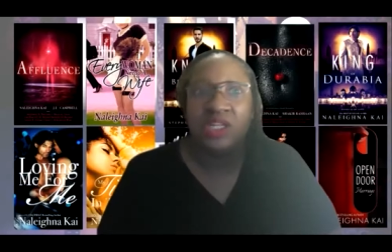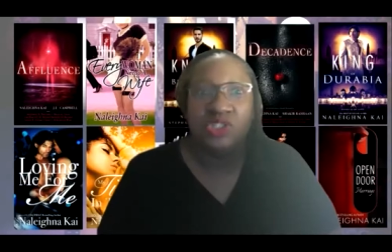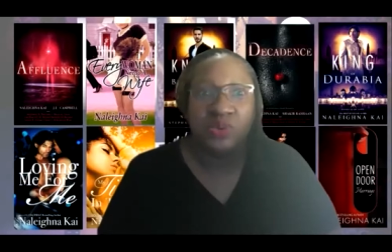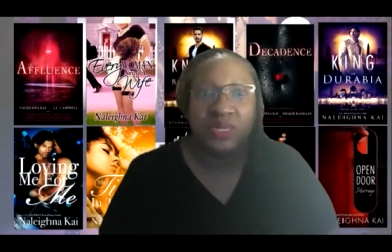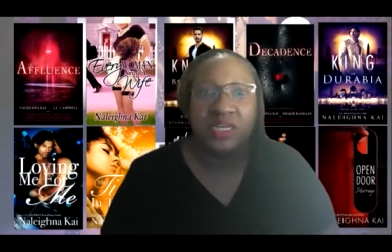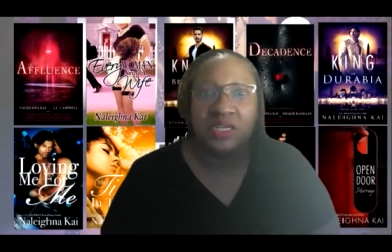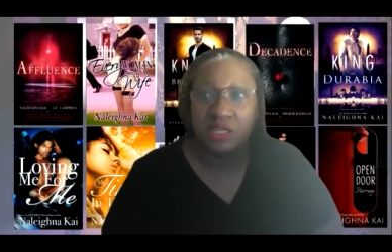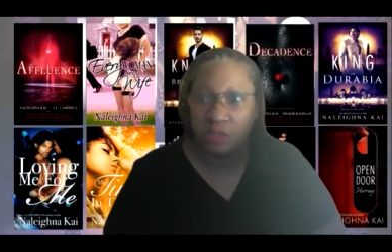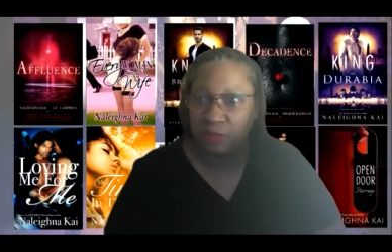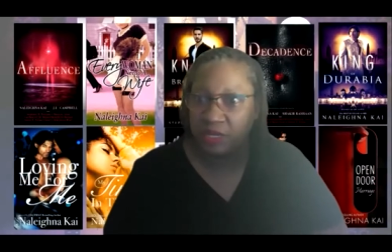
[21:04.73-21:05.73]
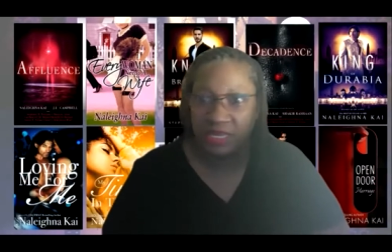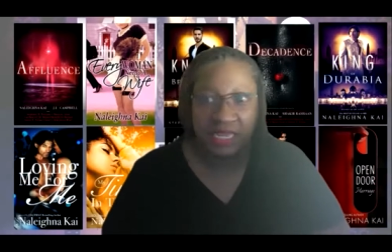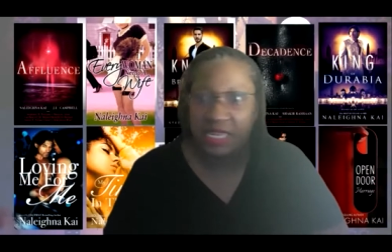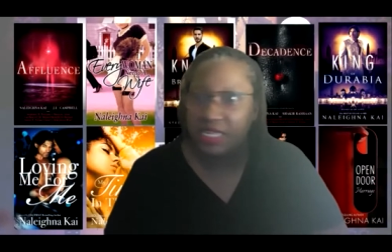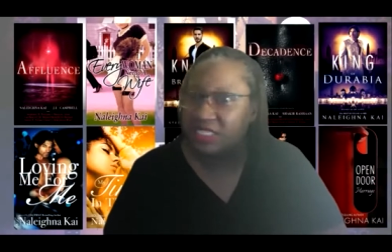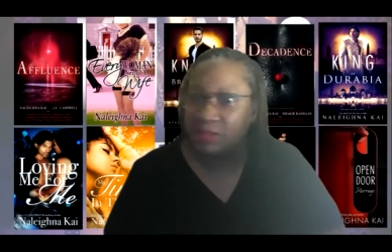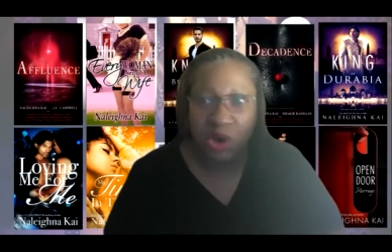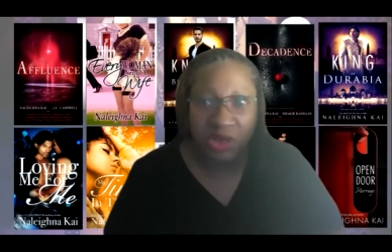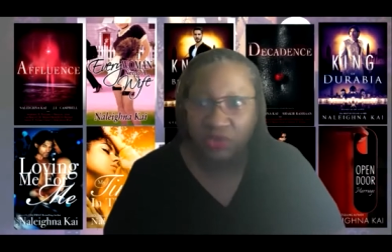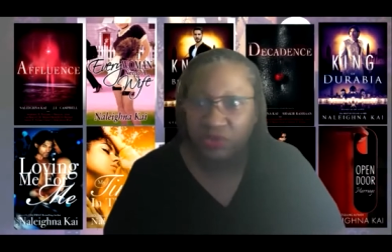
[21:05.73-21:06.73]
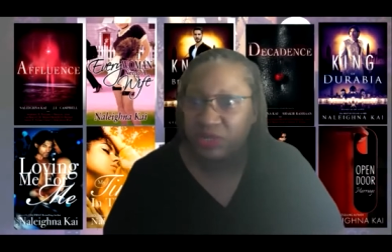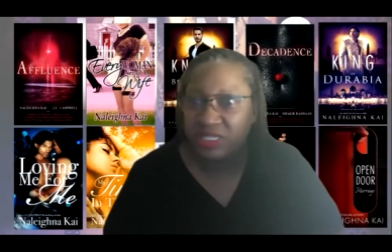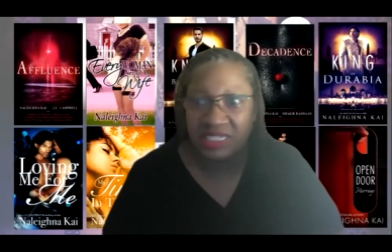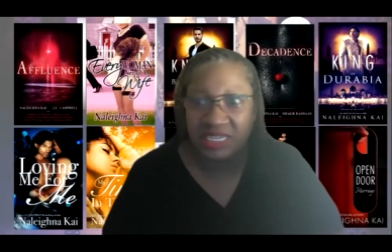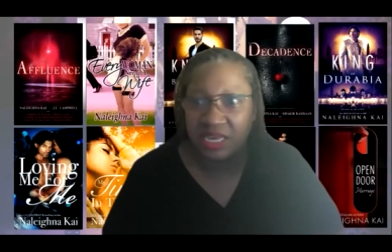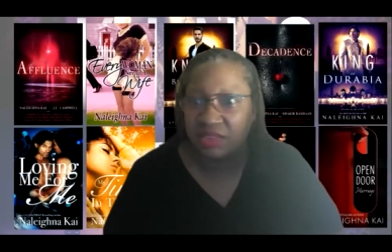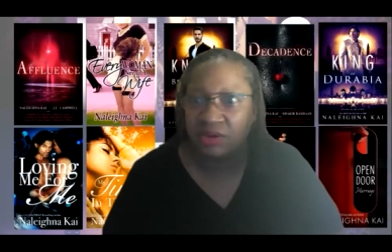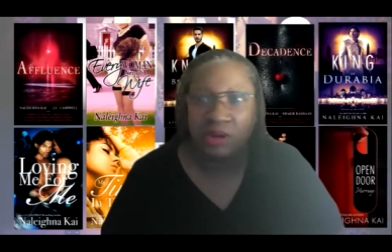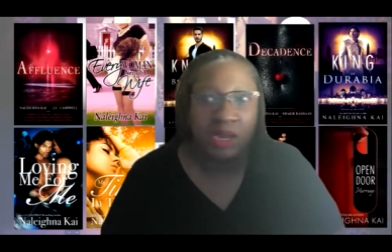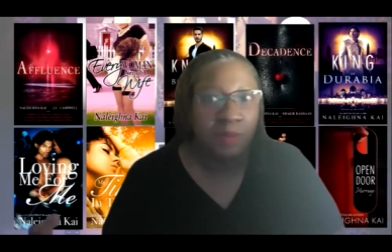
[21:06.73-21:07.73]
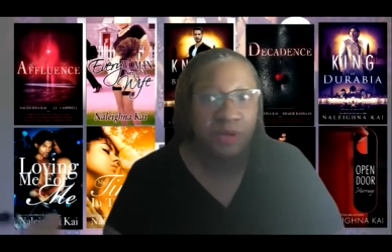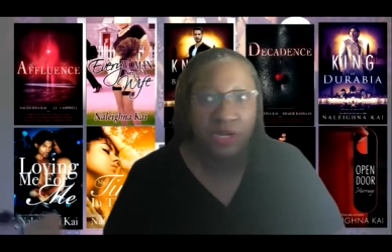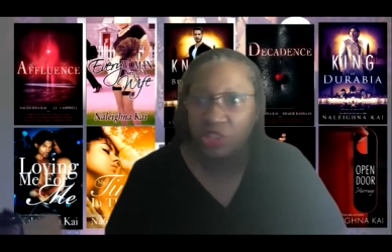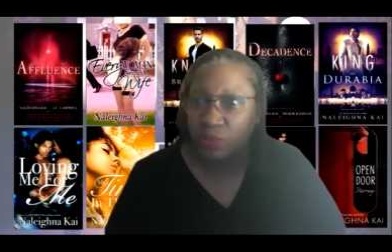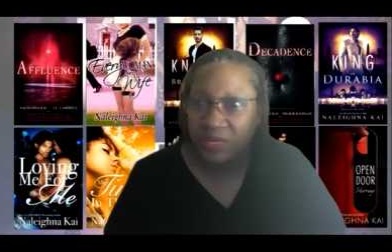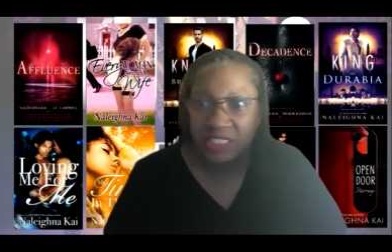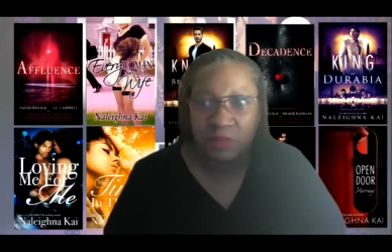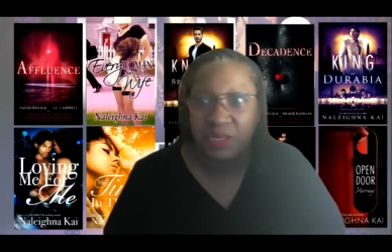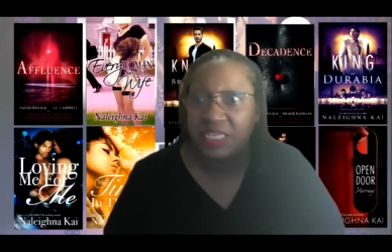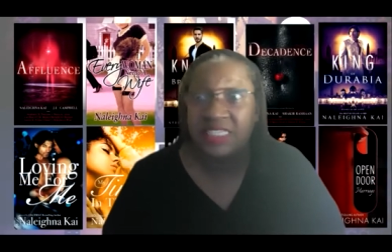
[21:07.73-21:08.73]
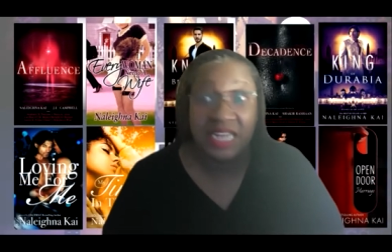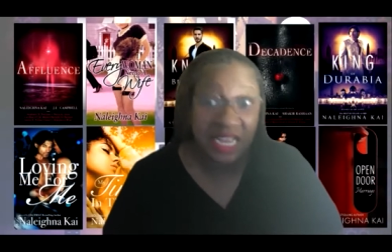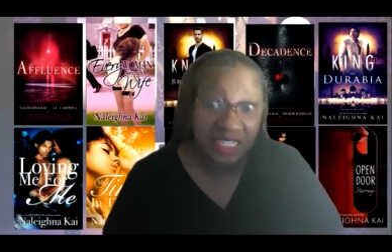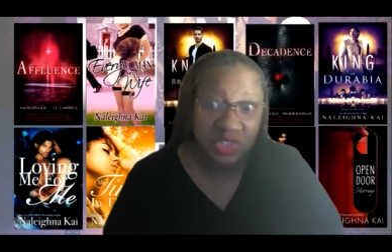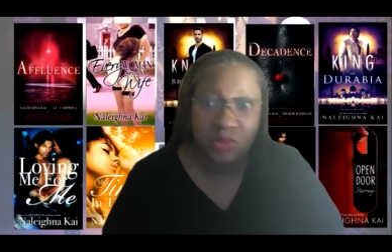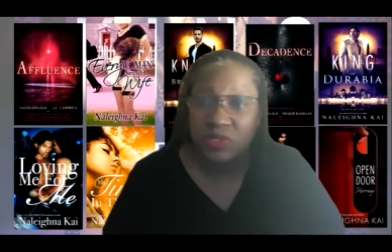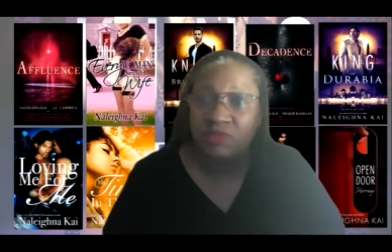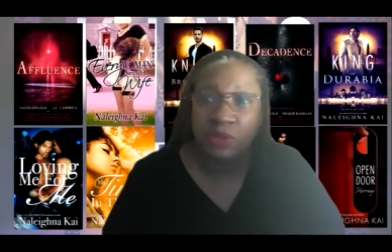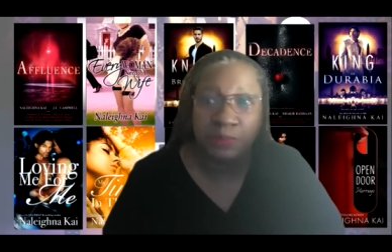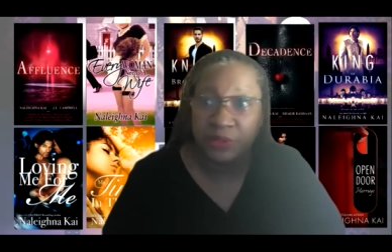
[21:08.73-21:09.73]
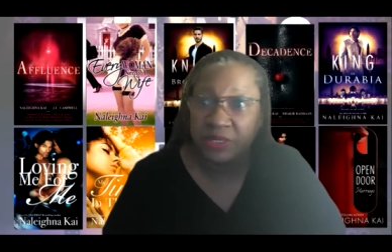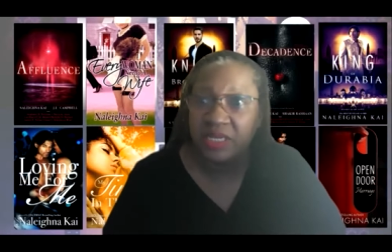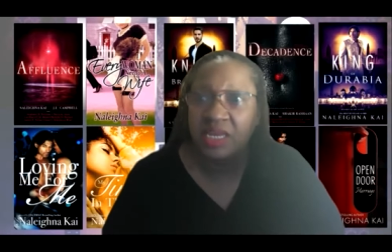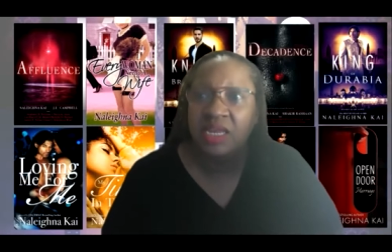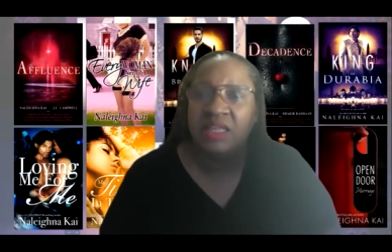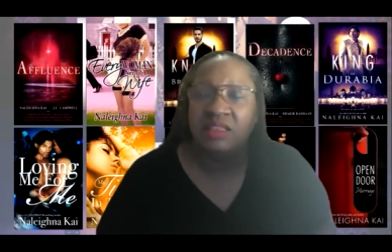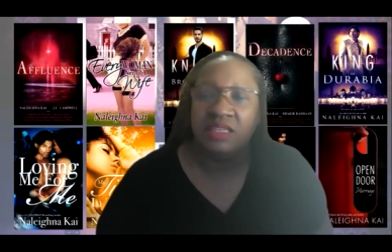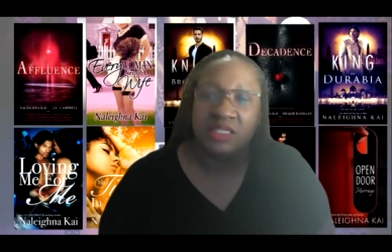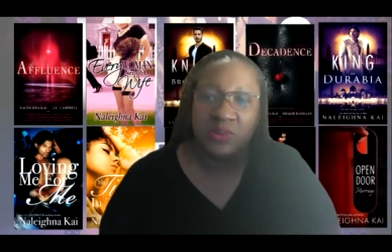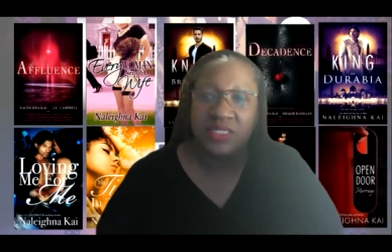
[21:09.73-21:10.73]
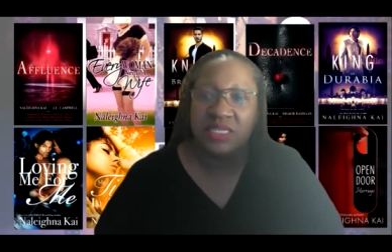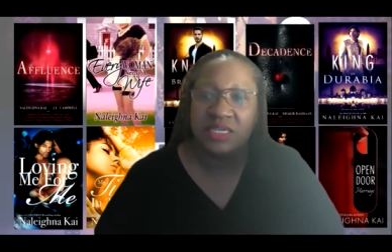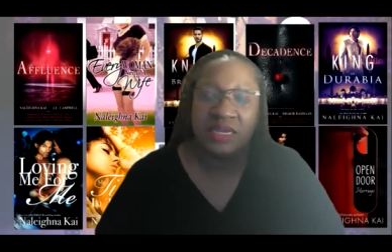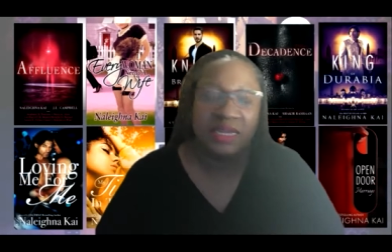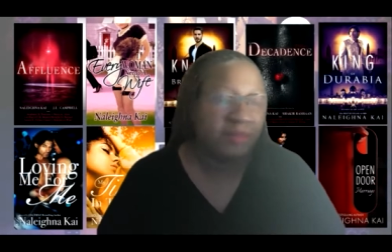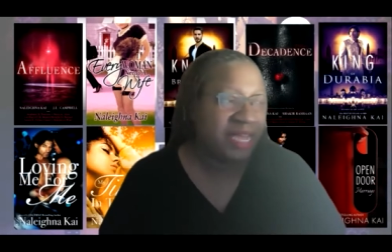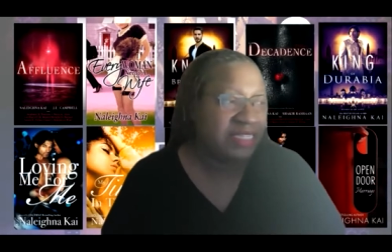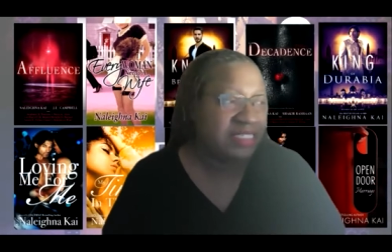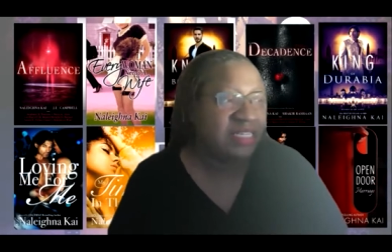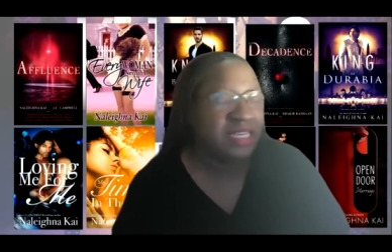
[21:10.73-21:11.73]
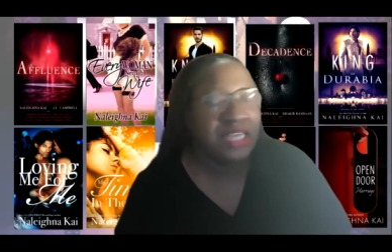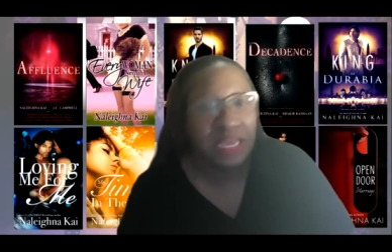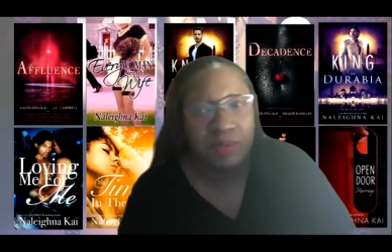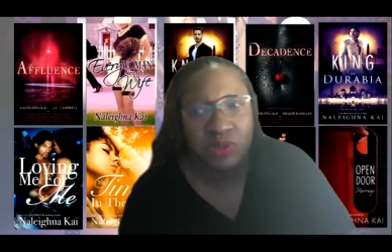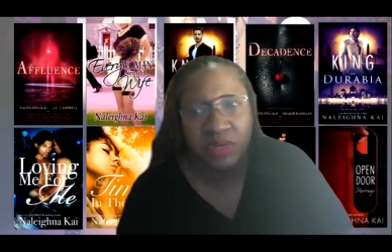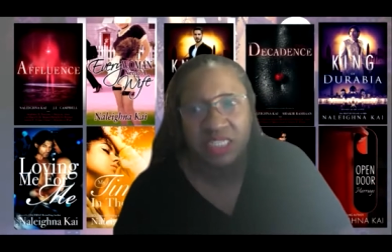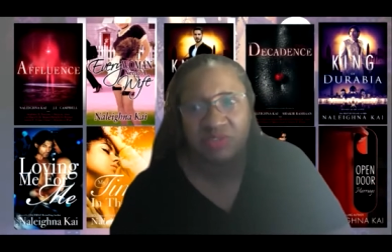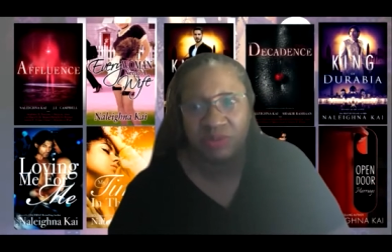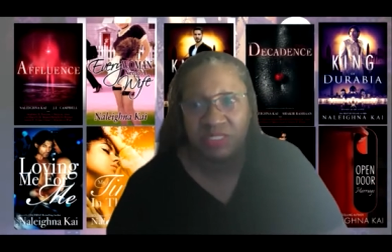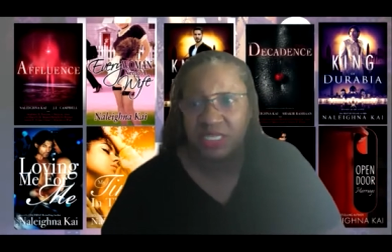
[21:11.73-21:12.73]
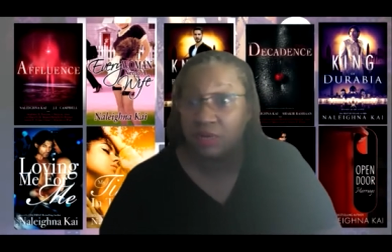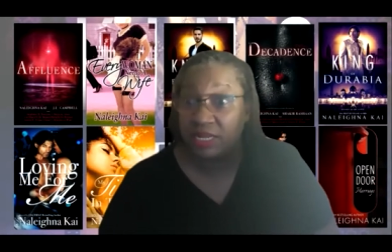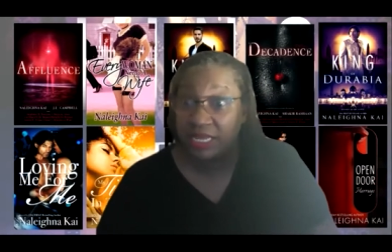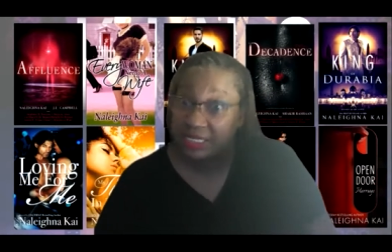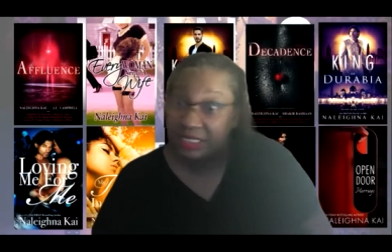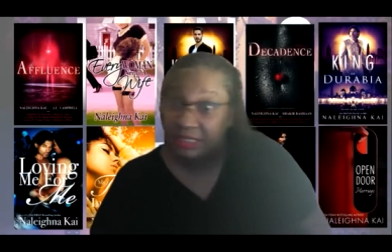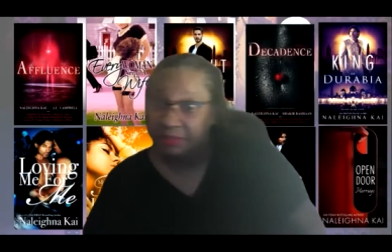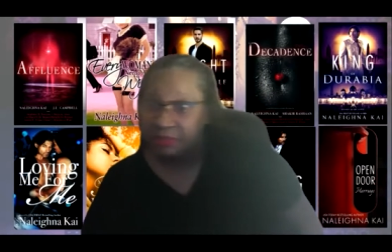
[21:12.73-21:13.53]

Doing a cookbook, getting some author friends together, putting the recipes and excerpts of your book. This was an uh, idea that came to us from Sierra London.